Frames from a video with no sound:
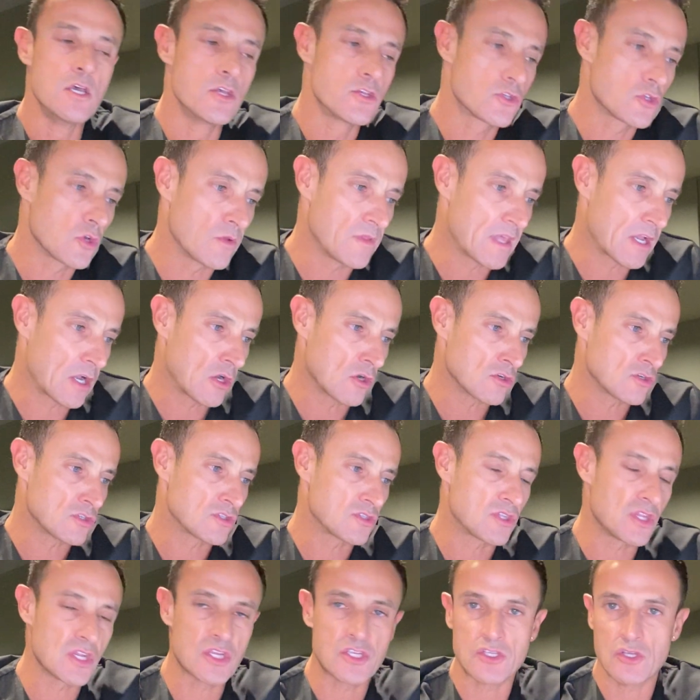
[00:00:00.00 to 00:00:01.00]
So the
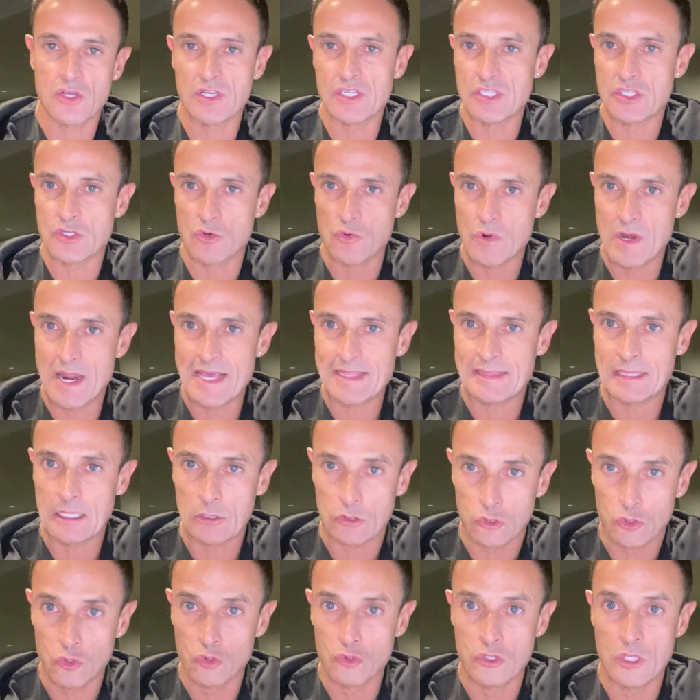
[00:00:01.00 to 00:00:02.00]
constriction is
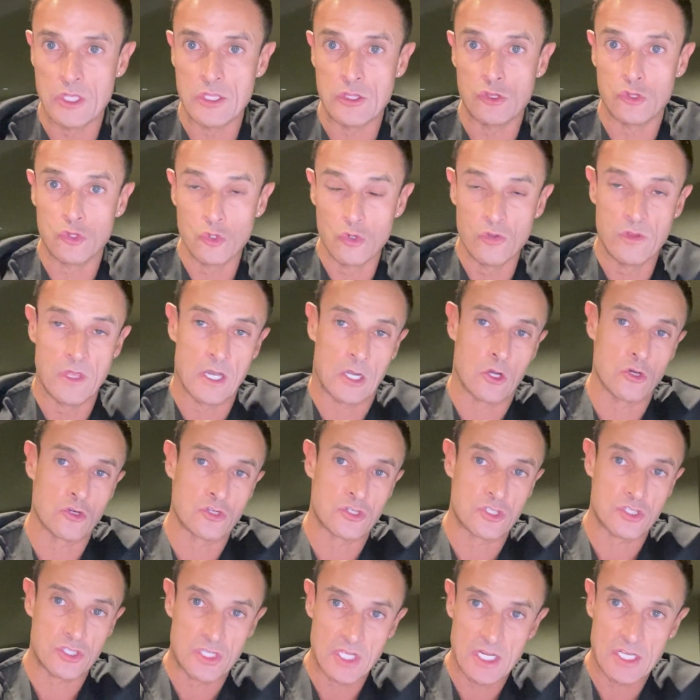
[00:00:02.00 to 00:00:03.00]
related to the
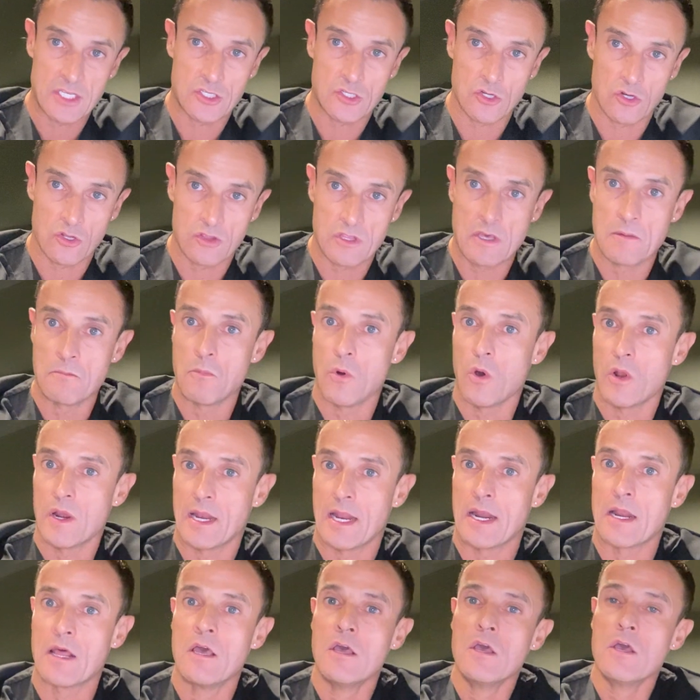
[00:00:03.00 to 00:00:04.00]
constriction of the
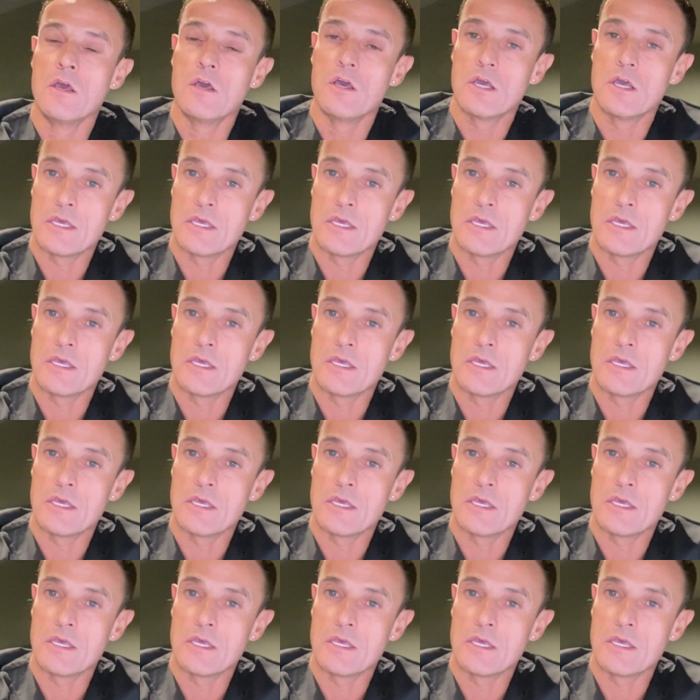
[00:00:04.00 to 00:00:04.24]
molar,